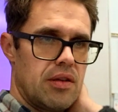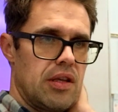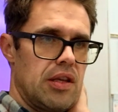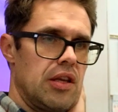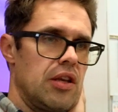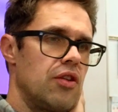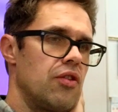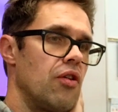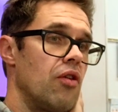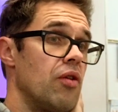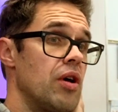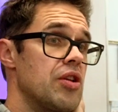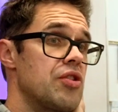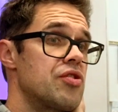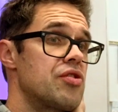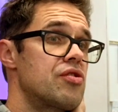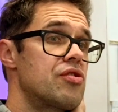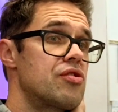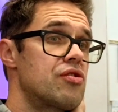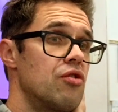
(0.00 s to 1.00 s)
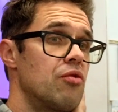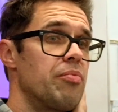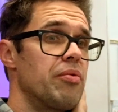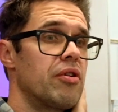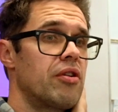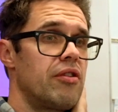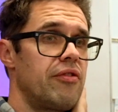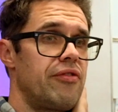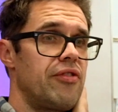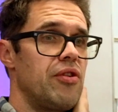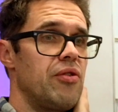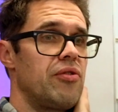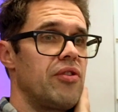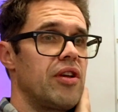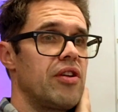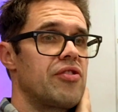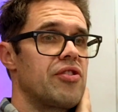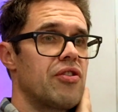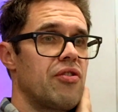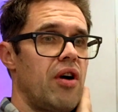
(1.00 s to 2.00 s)
You know, it's super confusing
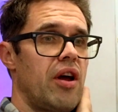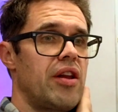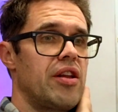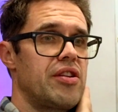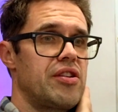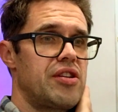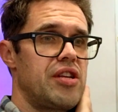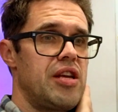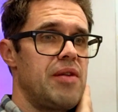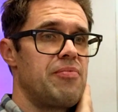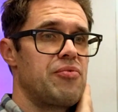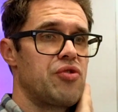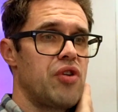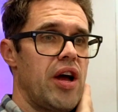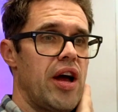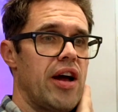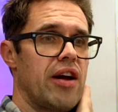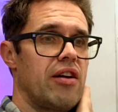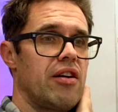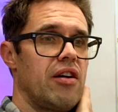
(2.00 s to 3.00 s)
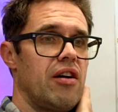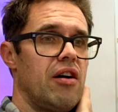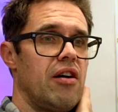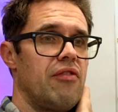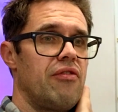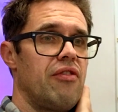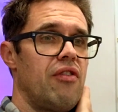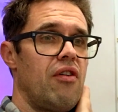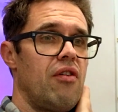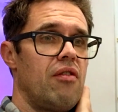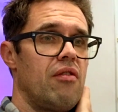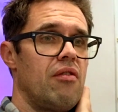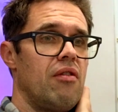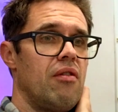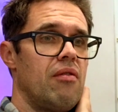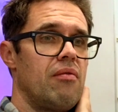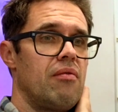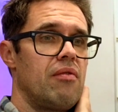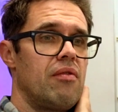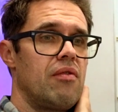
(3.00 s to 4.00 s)
to try to keep track of
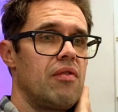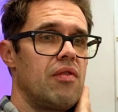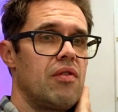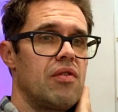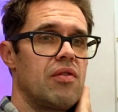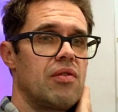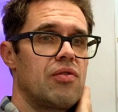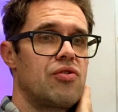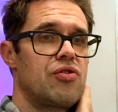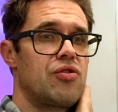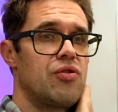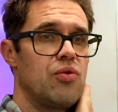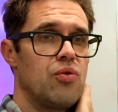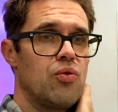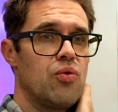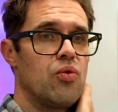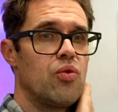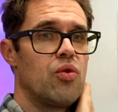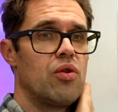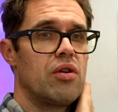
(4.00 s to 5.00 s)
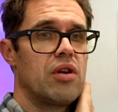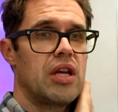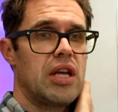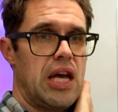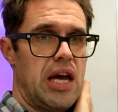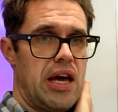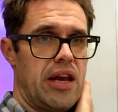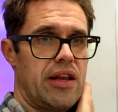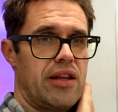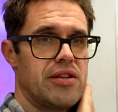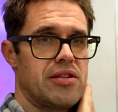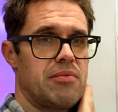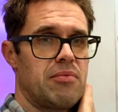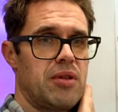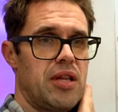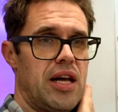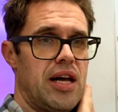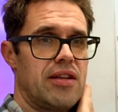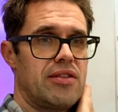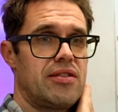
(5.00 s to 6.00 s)
two catechism
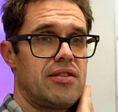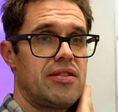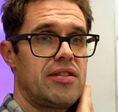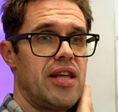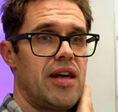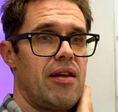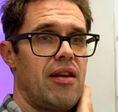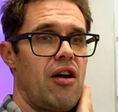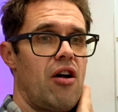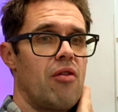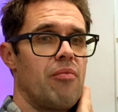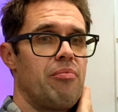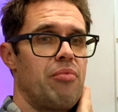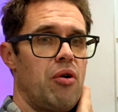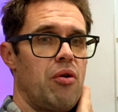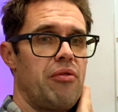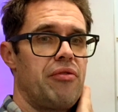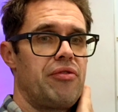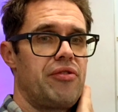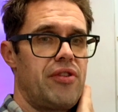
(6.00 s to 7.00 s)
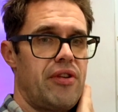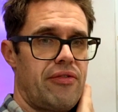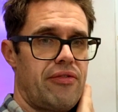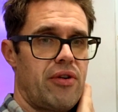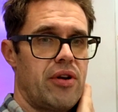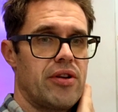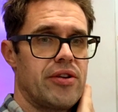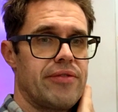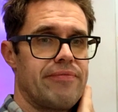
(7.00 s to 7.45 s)
classes that are both different.